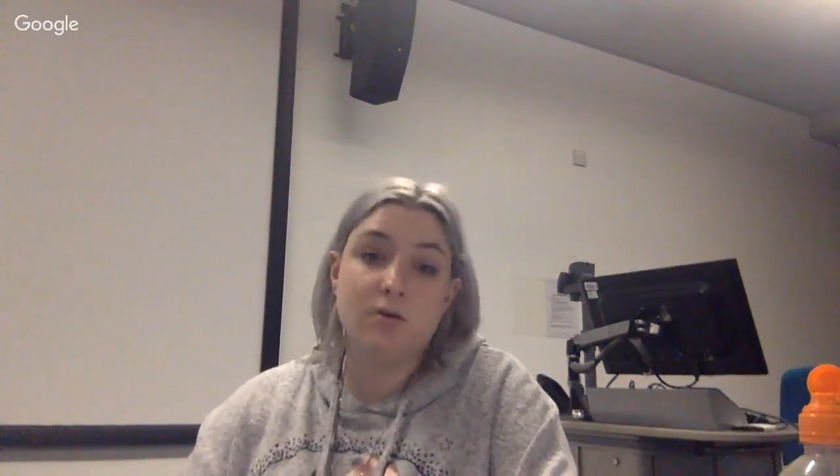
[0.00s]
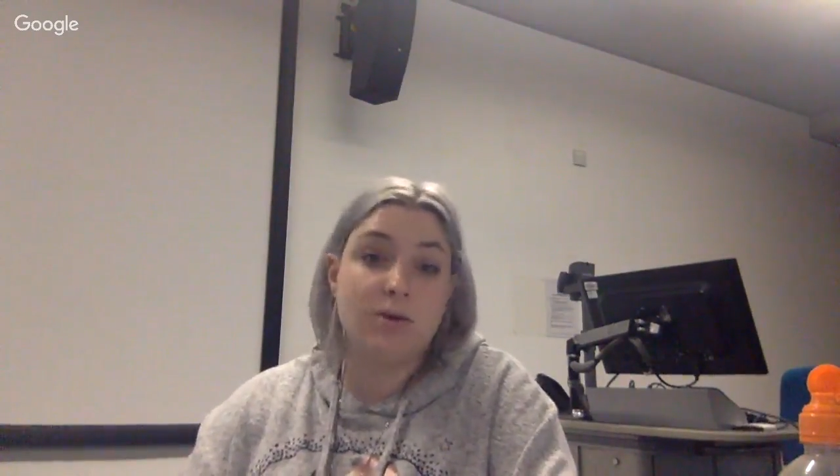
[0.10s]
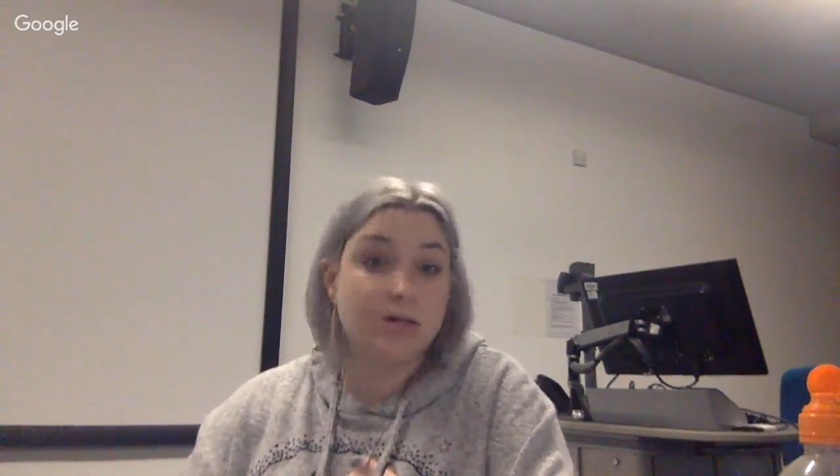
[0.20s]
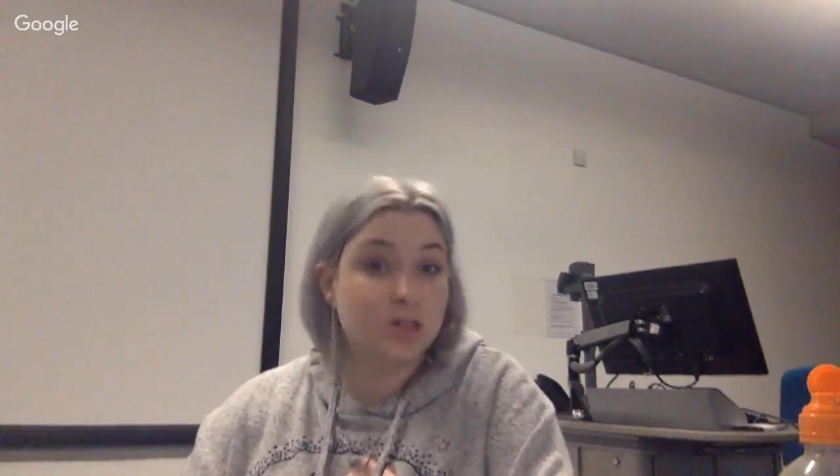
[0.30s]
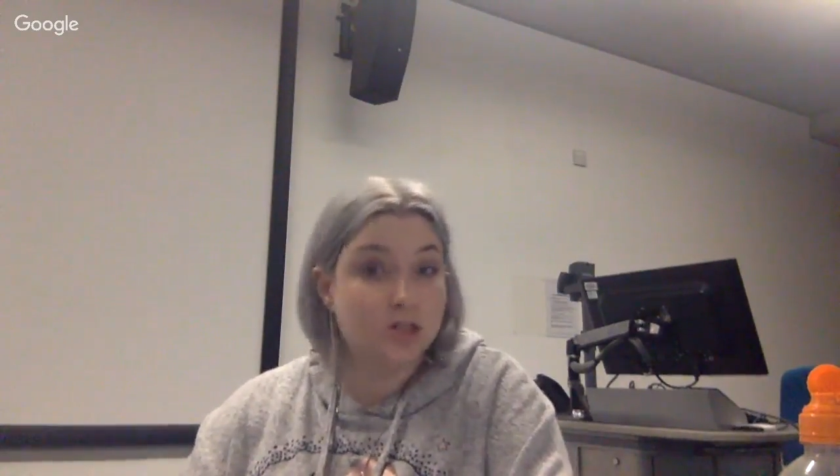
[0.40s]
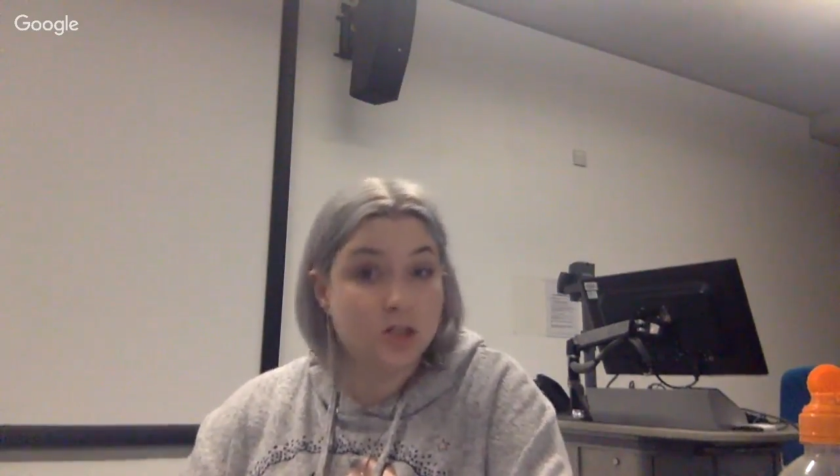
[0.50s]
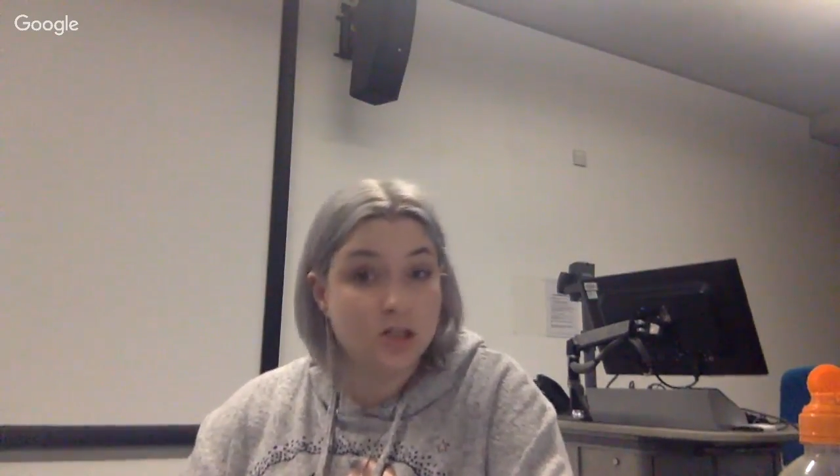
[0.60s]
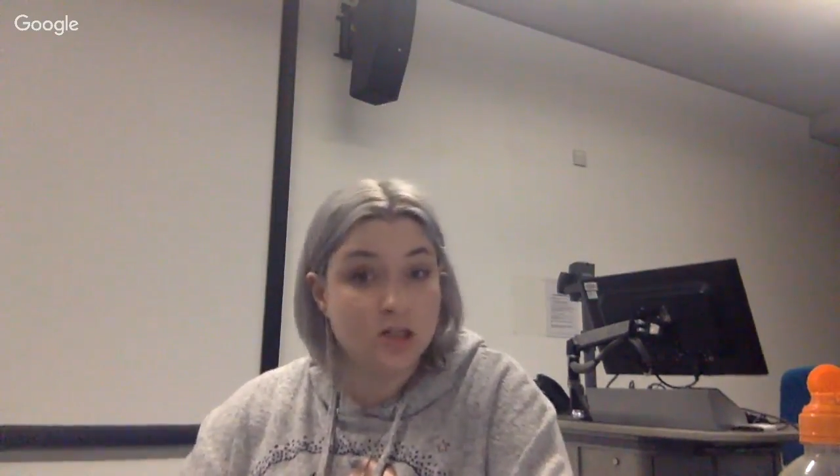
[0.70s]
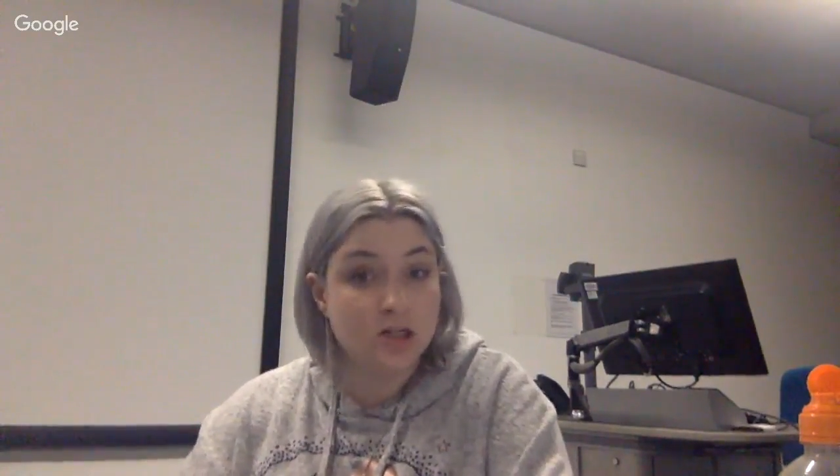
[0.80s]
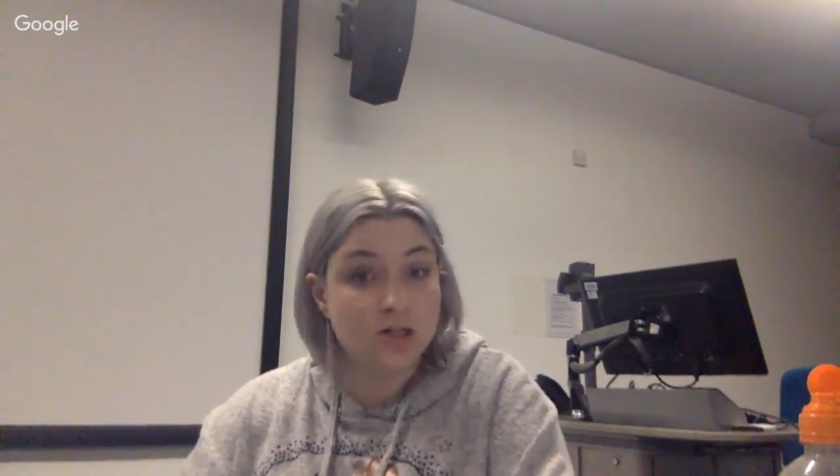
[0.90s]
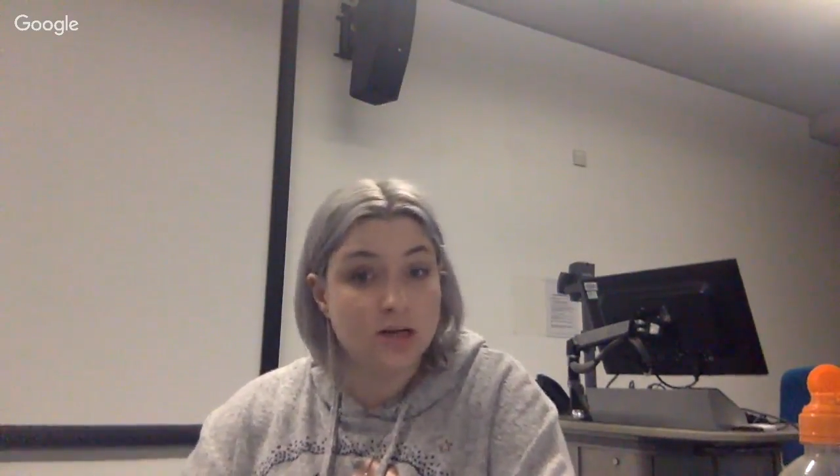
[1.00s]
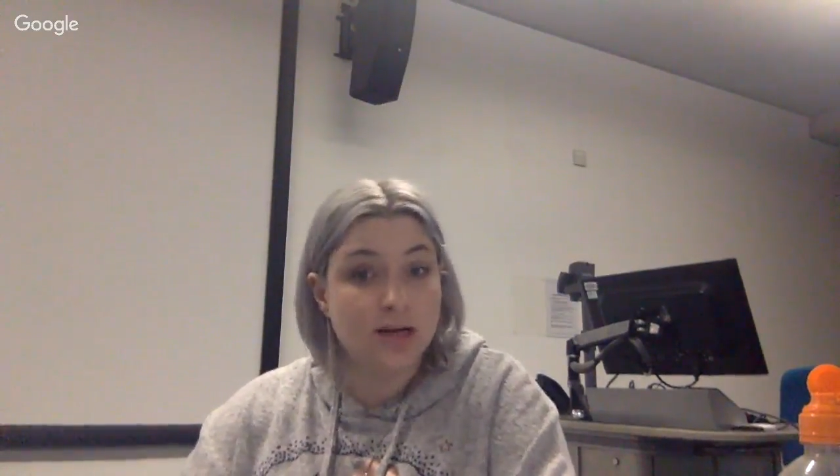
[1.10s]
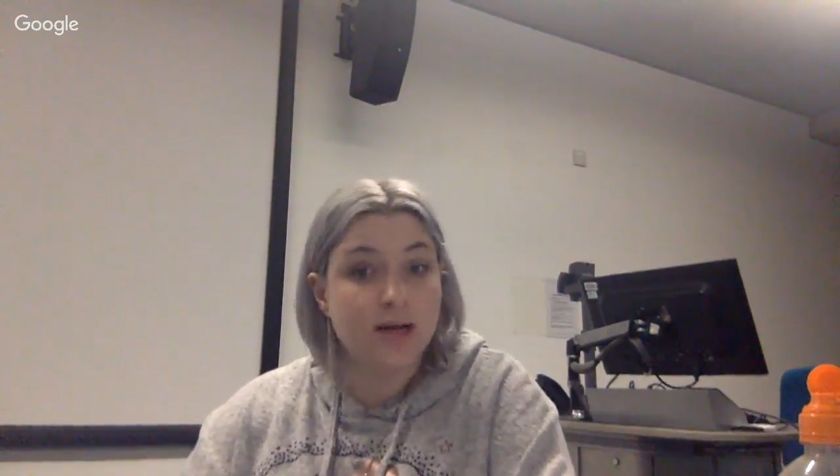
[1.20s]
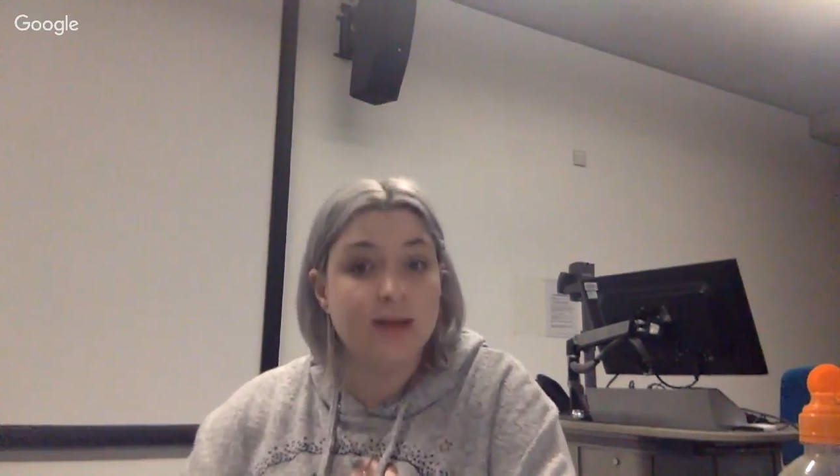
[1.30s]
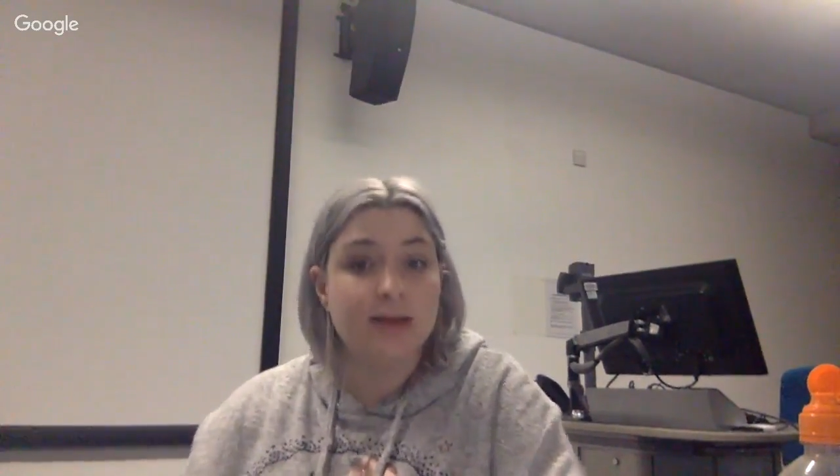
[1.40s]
questions to your tutor